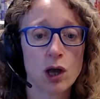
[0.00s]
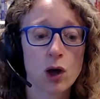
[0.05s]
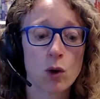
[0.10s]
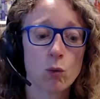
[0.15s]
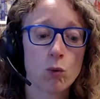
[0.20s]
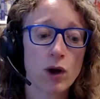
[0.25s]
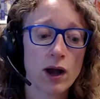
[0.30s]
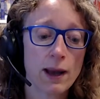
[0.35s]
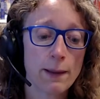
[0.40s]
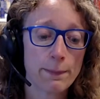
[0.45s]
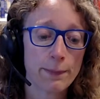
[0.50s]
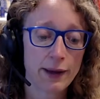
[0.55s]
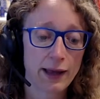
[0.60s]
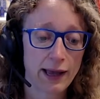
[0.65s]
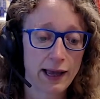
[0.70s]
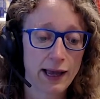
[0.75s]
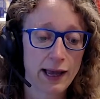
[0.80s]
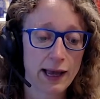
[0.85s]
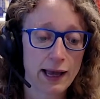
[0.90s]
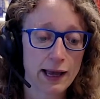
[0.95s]
where
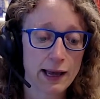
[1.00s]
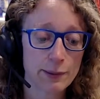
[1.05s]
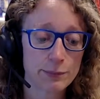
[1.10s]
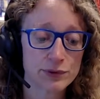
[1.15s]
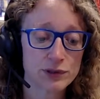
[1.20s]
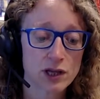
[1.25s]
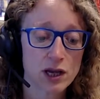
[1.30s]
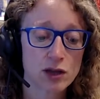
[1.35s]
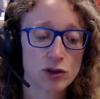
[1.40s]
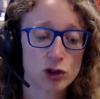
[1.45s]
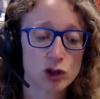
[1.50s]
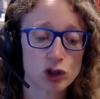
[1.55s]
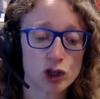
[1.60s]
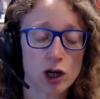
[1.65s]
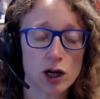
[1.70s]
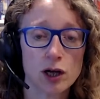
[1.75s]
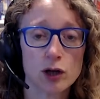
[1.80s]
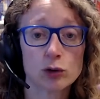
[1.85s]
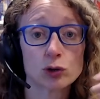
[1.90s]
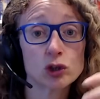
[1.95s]
perhaps the
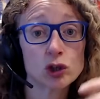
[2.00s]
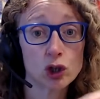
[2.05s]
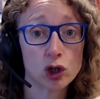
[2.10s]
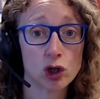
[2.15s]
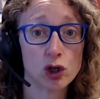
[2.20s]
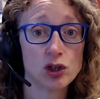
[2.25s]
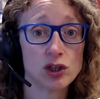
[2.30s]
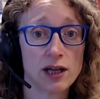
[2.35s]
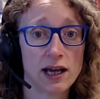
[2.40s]
child could